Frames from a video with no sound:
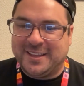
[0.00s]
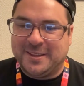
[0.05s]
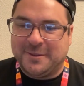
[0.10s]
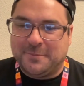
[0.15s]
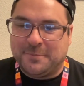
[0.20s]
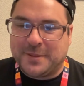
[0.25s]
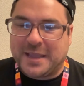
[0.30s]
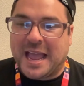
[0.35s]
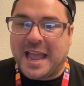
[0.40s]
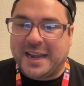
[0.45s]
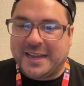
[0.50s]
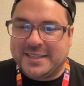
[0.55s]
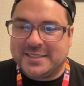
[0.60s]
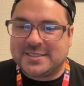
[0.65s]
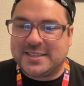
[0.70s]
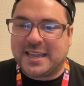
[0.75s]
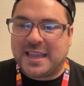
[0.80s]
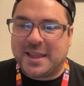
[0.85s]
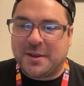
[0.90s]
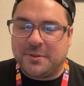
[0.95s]
But yeah, I need
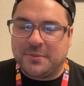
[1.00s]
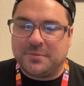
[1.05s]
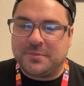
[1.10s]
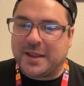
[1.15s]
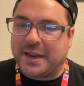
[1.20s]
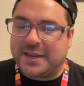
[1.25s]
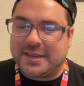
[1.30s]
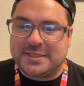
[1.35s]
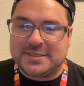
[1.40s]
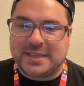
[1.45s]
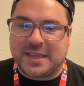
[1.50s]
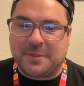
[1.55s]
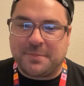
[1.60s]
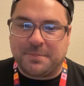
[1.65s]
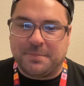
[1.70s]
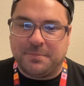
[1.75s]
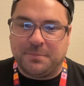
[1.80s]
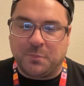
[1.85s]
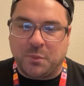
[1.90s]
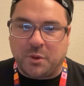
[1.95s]
to
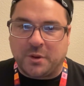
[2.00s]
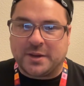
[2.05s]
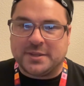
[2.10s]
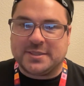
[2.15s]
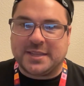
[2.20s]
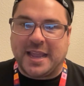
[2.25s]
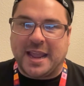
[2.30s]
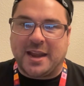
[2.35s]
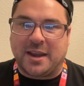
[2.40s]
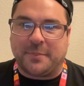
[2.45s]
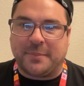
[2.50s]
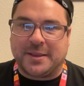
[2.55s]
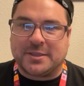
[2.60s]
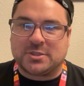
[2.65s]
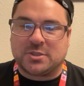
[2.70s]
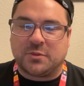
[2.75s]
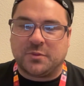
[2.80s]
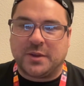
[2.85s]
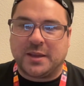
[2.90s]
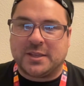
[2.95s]
get more into anime.
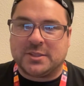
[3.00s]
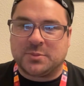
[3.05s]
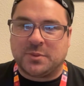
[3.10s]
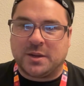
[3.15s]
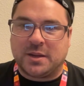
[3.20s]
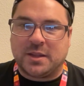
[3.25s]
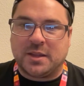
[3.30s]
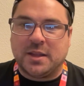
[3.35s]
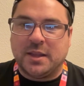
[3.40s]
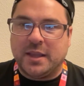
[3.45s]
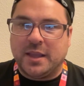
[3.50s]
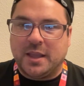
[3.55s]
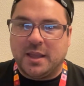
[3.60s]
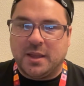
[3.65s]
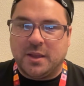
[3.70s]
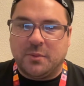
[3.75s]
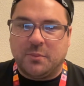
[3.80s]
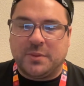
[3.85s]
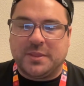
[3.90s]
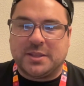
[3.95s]
So if you guys want to,
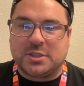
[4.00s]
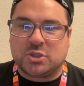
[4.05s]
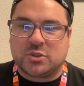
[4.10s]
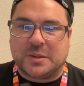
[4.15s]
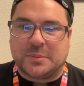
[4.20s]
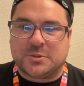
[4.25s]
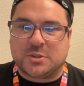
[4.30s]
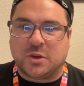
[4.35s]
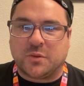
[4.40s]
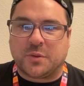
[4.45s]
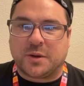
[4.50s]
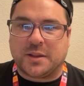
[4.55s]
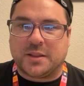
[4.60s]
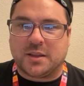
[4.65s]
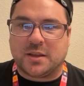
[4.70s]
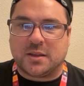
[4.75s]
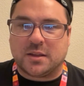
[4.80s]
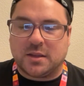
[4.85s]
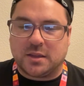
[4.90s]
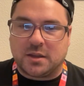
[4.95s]
when the stream's over, in
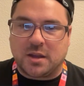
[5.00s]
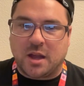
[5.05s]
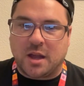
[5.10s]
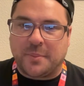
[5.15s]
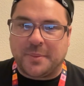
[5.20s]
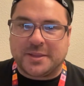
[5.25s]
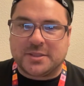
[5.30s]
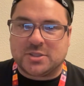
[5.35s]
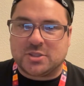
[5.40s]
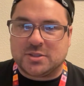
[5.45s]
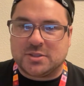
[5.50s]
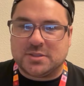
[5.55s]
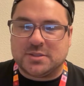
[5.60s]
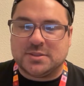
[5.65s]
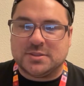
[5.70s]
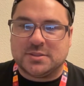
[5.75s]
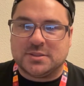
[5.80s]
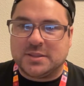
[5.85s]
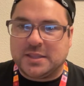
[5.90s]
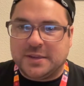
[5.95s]
the comments,
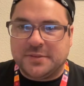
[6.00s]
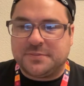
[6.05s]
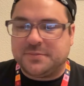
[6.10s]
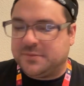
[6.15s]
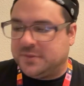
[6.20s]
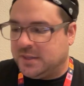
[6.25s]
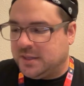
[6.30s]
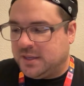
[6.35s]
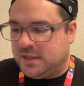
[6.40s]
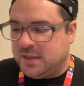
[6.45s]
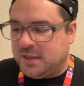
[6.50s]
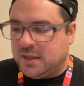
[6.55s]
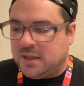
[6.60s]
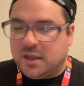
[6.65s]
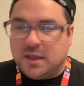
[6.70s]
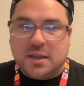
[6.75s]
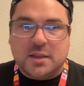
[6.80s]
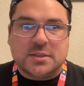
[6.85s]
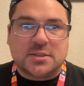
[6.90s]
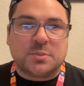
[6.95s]
leave
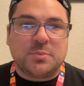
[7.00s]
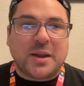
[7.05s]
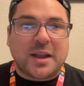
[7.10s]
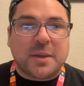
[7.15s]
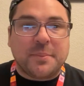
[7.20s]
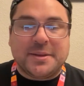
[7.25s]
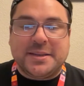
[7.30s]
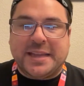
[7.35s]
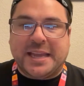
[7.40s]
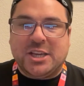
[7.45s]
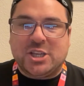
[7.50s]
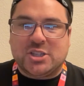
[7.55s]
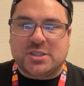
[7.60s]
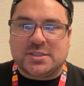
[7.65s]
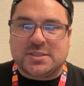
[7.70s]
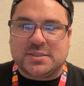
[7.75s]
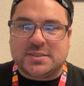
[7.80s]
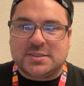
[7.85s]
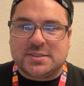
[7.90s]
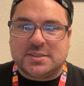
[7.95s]
some
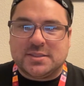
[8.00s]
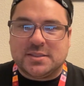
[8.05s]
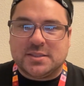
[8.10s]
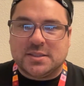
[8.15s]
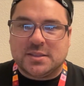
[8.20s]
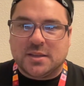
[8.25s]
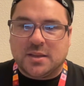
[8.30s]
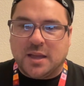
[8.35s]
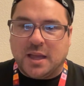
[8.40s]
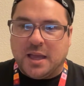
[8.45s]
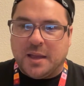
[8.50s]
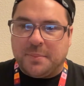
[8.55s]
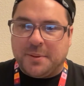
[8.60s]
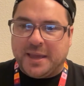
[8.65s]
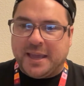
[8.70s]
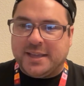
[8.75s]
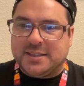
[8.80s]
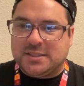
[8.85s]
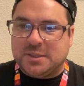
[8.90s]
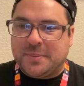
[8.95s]
recommendations. But
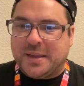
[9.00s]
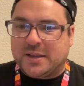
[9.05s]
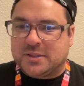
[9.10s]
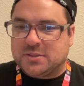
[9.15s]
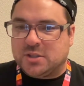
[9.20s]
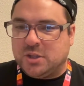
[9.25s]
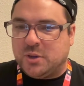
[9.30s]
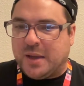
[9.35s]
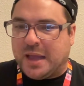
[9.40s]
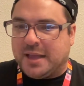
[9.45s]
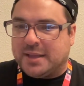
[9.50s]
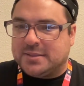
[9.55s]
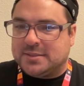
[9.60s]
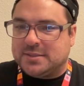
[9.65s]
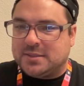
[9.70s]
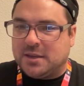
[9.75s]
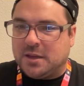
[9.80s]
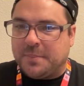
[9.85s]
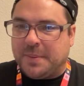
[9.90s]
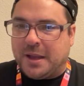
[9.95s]
Casey Max, so you
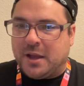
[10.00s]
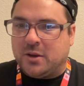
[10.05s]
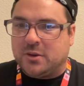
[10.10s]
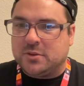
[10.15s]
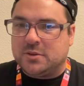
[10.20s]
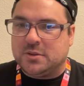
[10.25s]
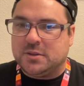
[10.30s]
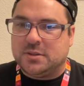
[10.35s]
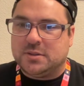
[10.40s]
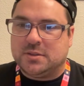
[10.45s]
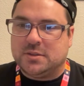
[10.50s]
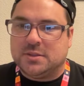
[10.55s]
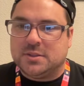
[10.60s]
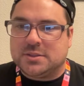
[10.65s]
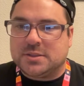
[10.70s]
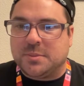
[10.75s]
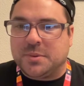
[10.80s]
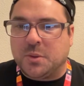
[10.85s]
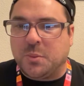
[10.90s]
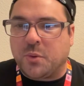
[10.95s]
asked about
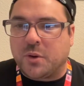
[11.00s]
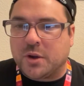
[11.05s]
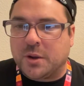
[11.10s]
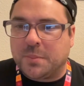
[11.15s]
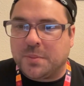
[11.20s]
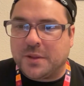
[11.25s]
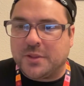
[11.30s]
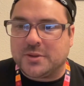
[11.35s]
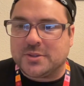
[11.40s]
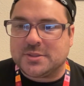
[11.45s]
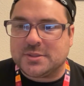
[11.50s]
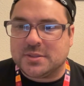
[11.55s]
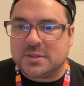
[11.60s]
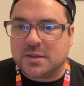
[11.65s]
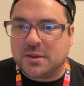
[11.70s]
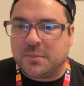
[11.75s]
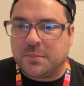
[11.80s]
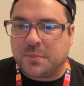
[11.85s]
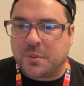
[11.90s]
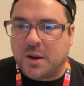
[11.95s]
some of the Warner Brothers
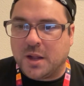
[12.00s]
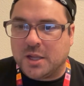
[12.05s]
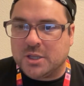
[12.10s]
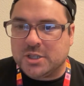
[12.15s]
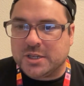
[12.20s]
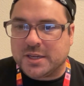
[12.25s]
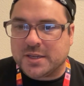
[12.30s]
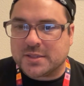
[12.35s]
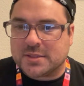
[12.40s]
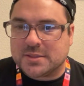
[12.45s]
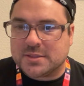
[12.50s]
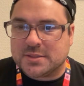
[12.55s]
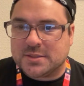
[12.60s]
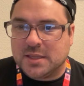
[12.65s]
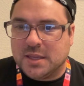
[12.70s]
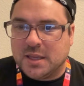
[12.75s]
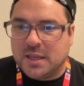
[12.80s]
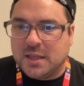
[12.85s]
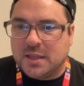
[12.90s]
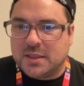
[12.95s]
projects
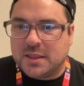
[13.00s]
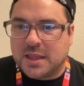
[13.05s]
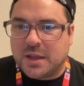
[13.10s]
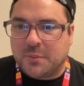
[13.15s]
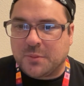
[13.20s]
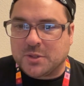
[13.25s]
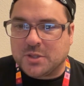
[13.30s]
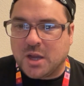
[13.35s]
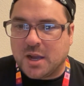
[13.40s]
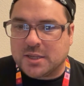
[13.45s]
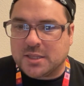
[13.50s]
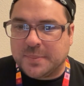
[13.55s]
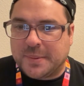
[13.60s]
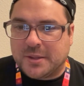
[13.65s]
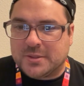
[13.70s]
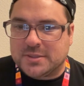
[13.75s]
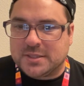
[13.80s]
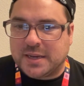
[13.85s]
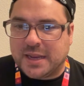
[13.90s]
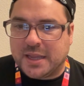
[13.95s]
that were talked
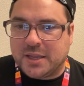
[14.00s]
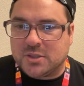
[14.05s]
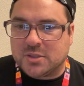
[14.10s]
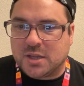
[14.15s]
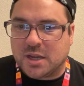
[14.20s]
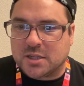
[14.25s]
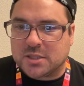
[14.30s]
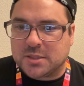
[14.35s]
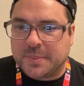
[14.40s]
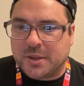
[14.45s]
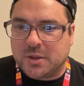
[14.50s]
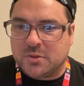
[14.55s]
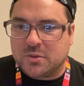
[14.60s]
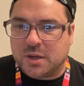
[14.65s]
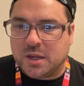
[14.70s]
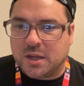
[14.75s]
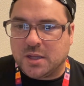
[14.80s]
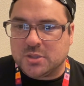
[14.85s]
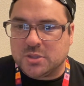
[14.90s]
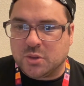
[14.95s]
about today. You talked
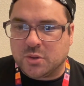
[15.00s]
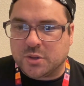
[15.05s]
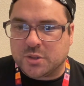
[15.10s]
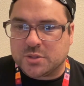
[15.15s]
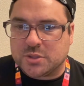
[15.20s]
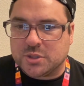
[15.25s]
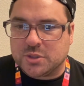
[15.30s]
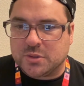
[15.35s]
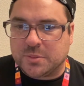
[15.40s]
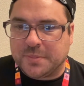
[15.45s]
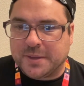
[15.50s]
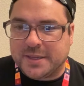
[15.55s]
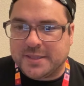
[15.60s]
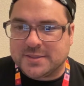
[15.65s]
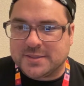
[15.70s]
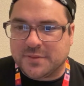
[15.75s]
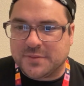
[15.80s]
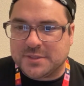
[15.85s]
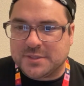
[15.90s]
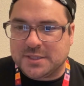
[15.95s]
about Joker 2 and Mickey
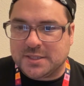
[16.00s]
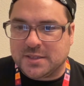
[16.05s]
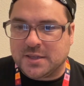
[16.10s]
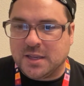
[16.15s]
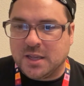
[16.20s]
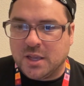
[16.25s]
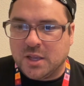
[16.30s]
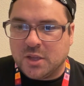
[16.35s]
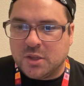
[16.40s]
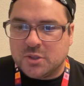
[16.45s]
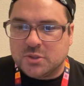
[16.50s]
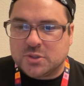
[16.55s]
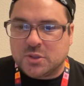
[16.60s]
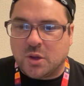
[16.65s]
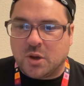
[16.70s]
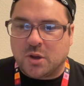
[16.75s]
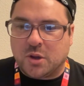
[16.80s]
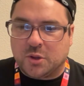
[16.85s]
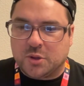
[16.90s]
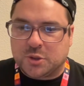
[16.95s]
17. So
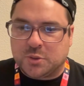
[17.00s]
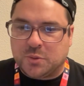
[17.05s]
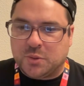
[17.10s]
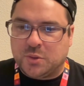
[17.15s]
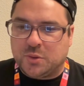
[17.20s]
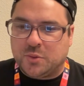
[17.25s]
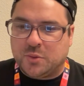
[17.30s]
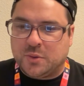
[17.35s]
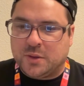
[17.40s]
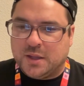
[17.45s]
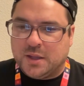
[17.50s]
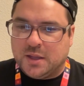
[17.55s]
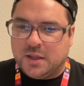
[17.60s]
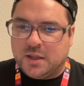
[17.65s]
I'll go through.